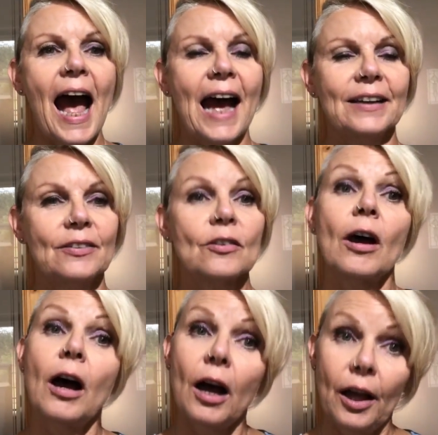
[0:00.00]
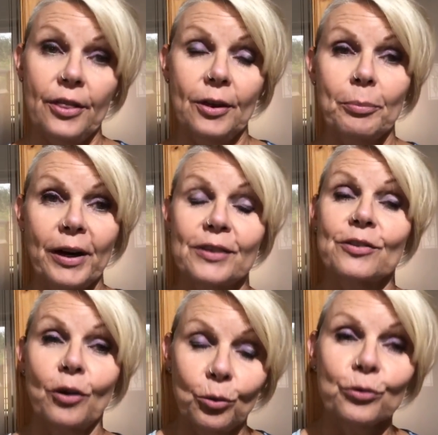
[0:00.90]
and other
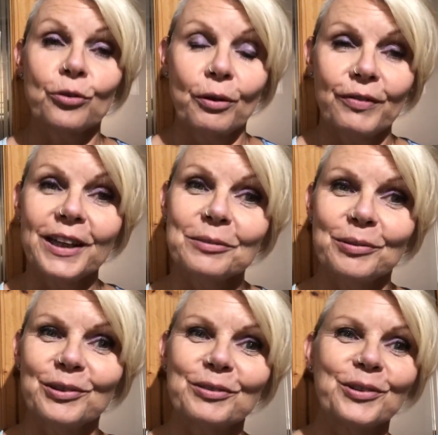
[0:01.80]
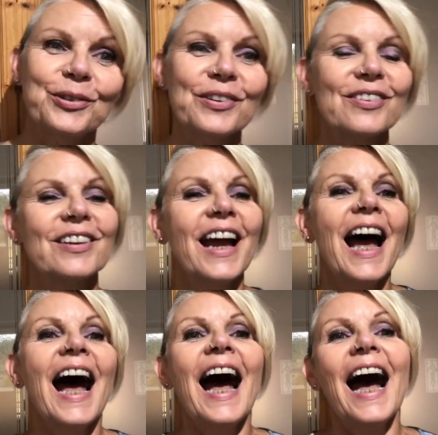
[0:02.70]
brands are also available, of course.
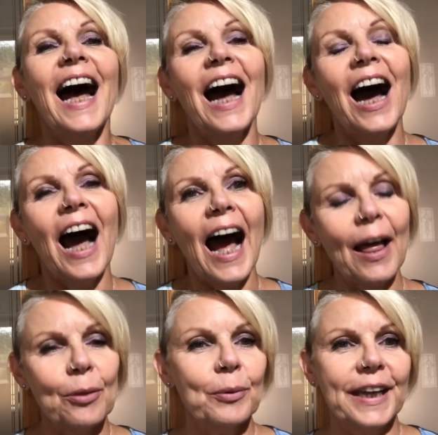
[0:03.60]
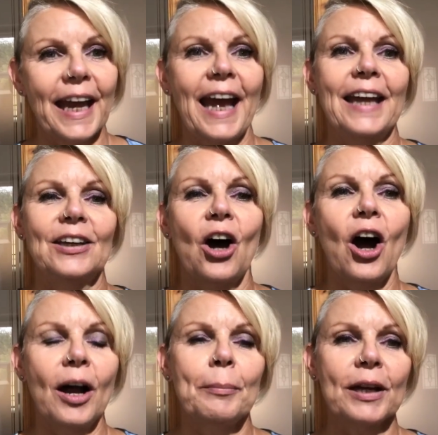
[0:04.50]
At the weekend,
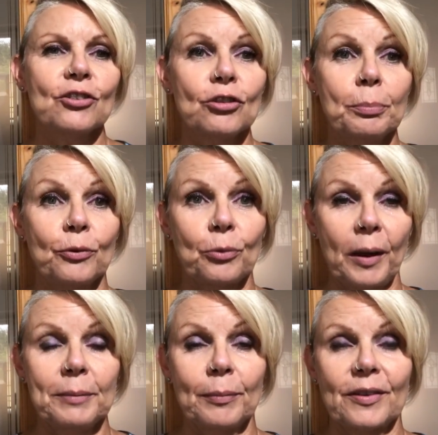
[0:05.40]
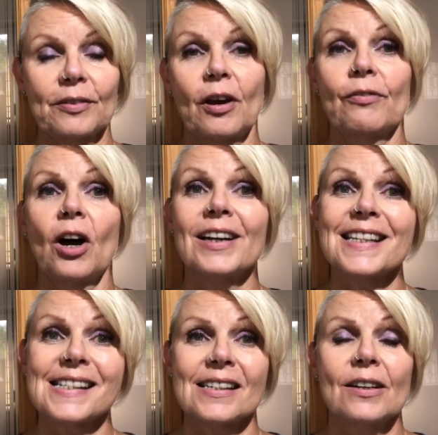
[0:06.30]
I managed to persuade myself I
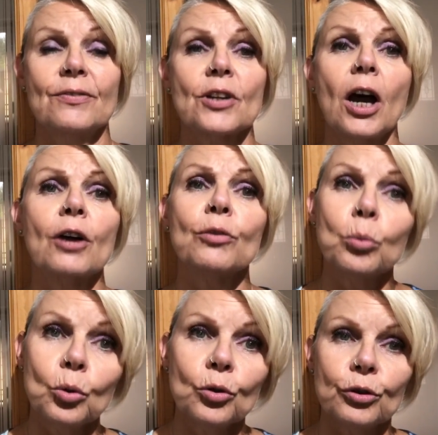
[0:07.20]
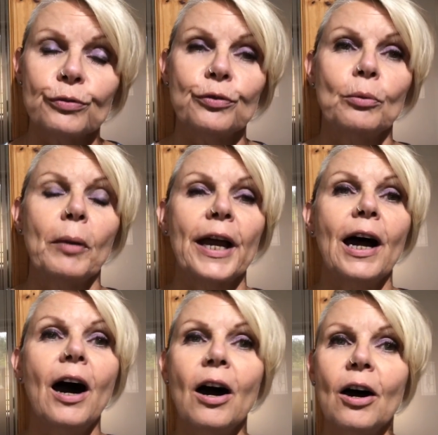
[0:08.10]
deserved a reward for my
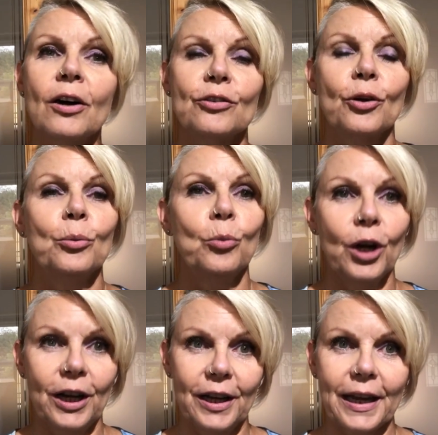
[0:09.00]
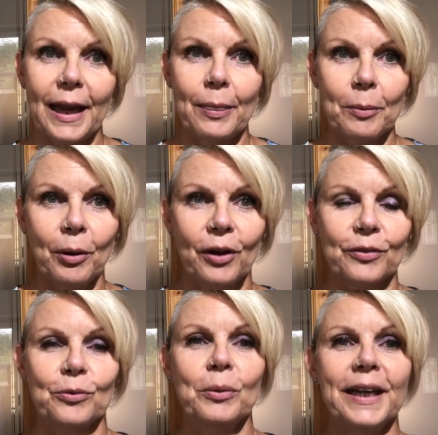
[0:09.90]
hard work in the
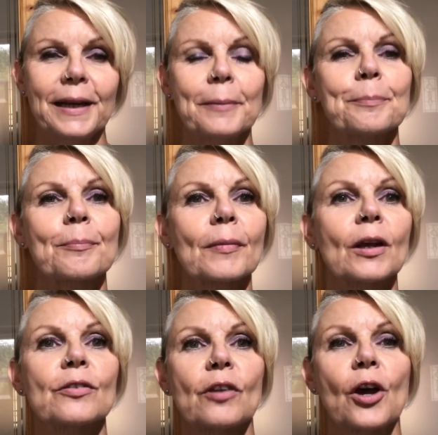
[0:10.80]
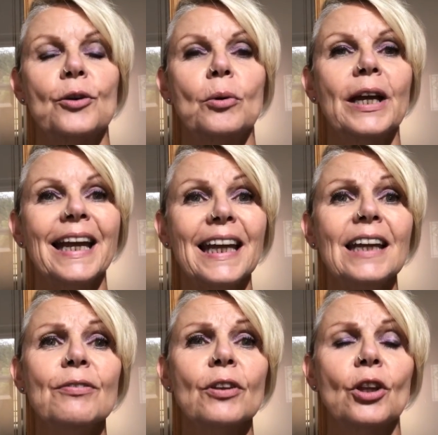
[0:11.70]
past week. So
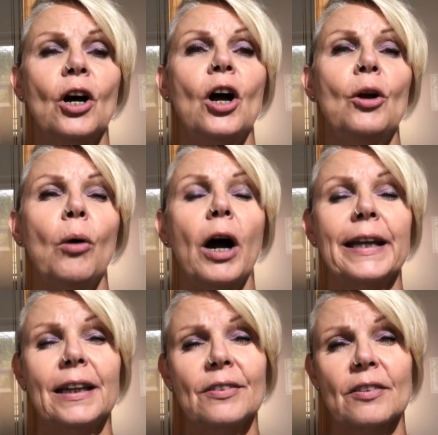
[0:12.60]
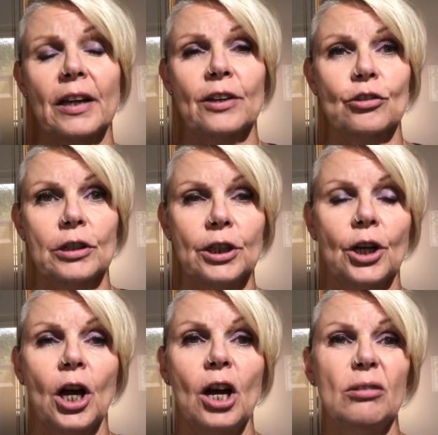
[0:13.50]
even though I intellectually
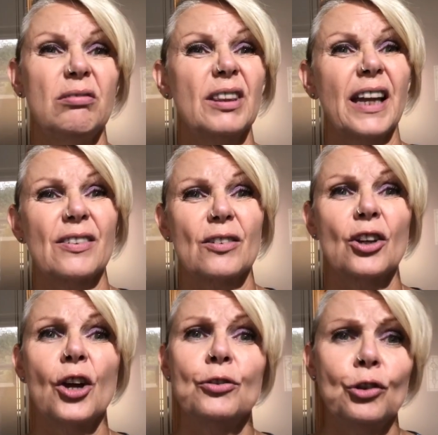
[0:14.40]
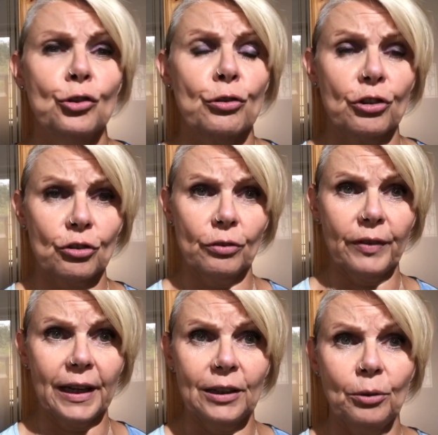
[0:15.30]
know there's no nutritional
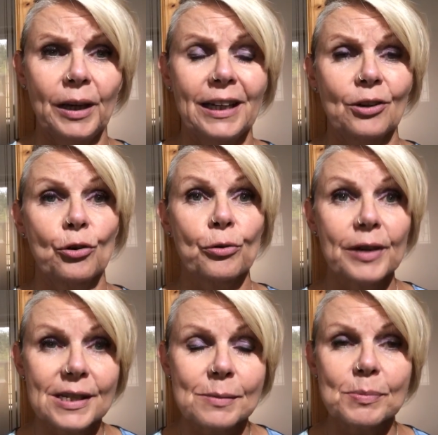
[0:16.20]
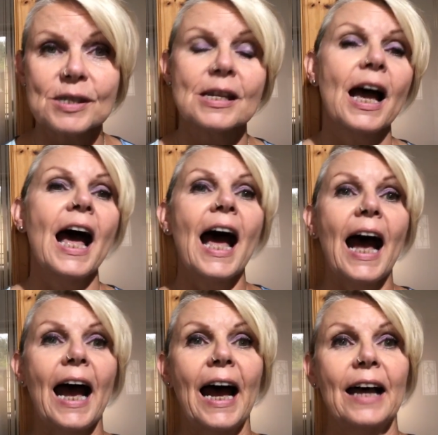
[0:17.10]
value in crisps,
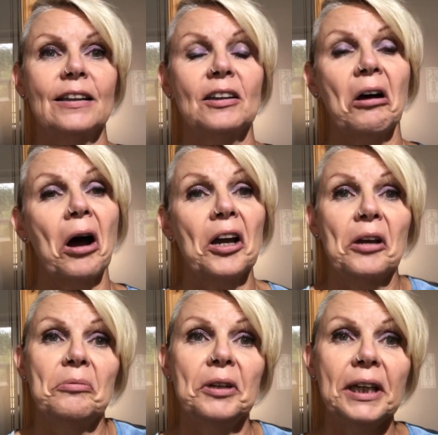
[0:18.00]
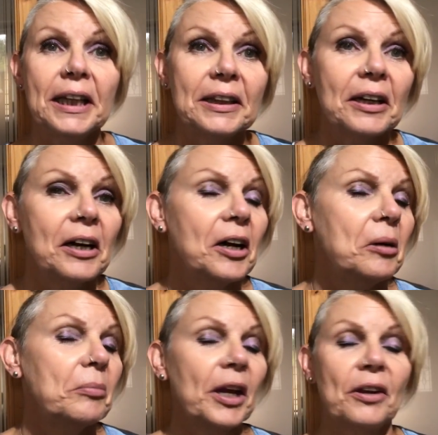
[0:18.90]
and I don't need
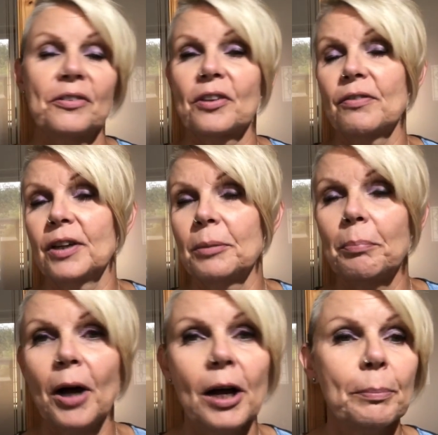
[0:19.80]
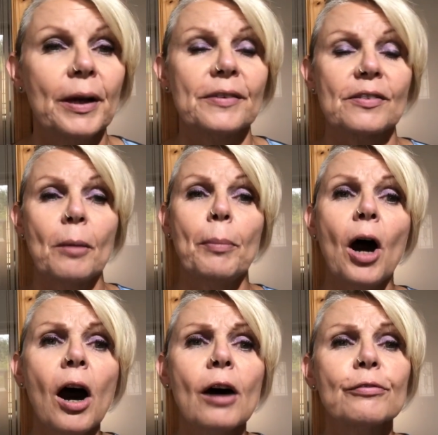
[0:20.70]
them, they don't serve any purpose
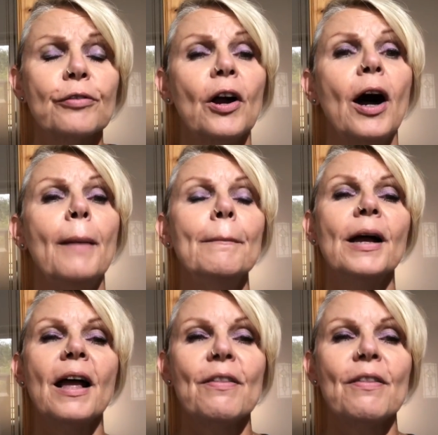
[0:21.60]
apart from